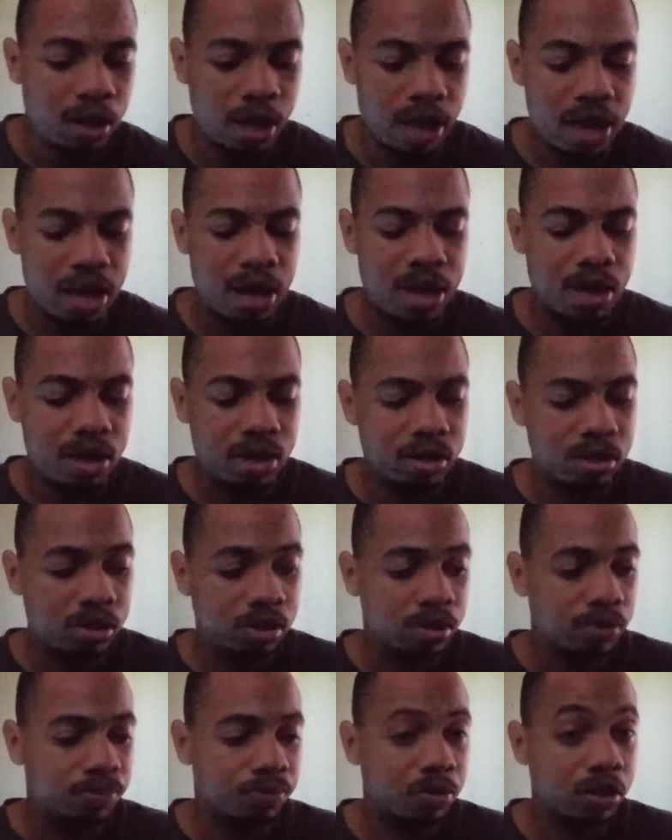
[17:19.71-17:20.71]
And
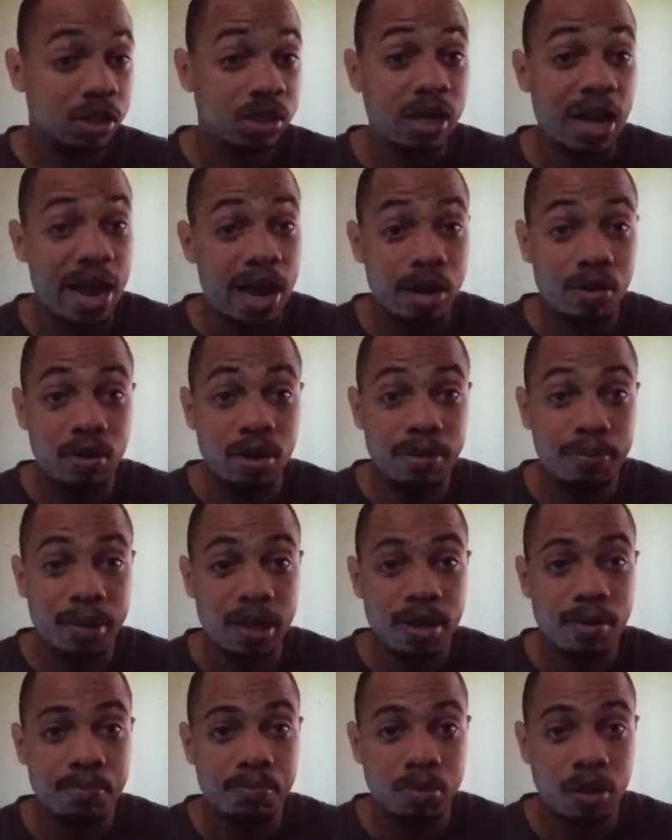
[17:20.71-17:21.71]
Kairi
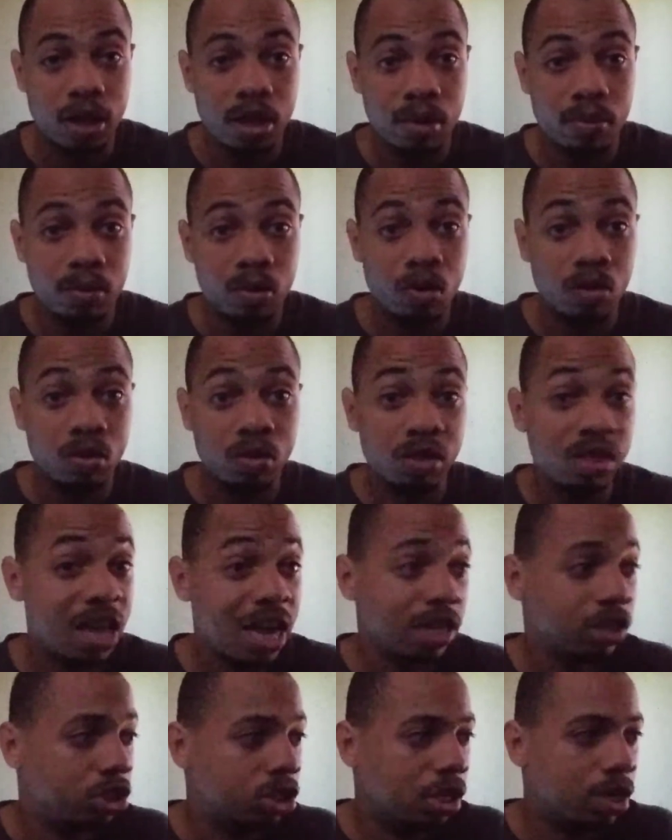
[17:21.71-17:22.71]
being playable,
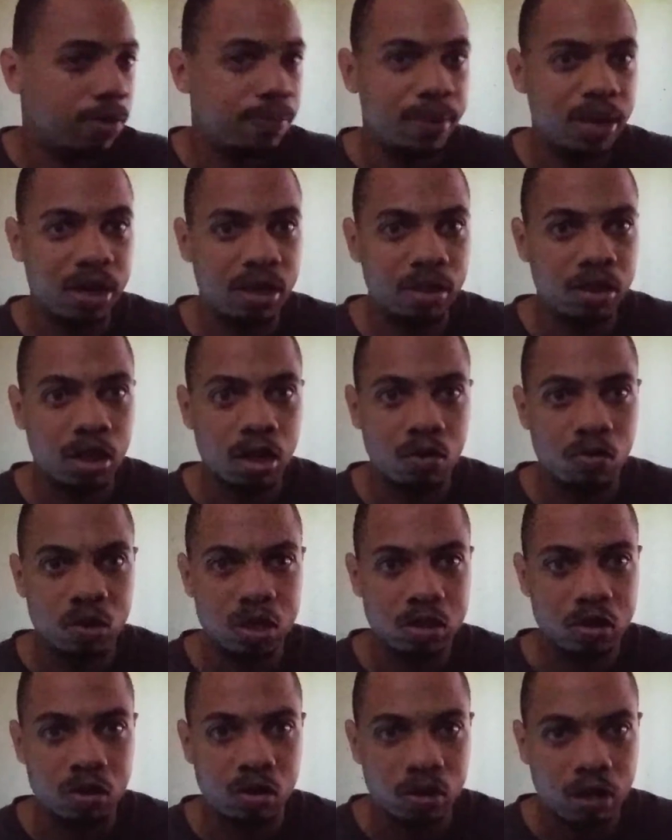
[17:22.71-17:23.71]
that should have been in the
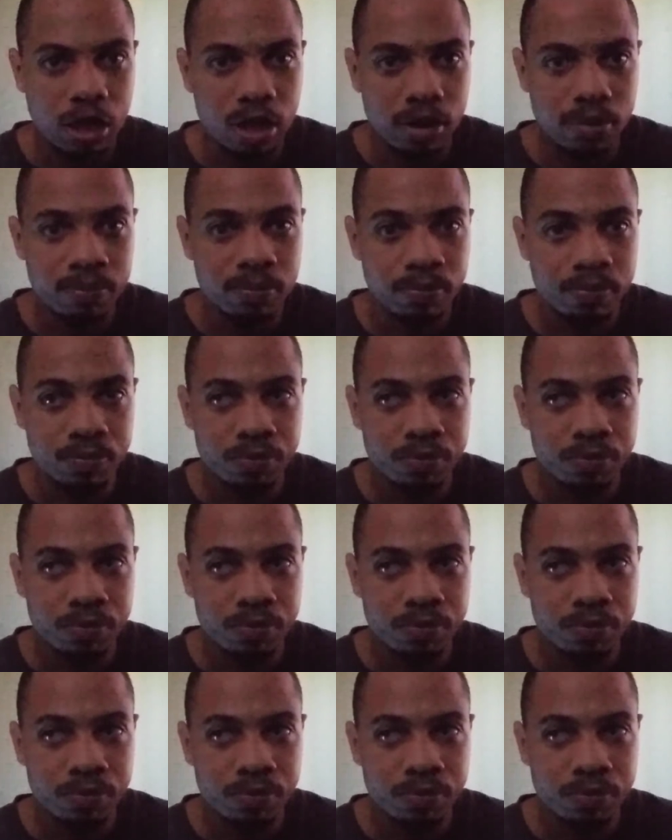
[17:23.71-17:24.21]
original game.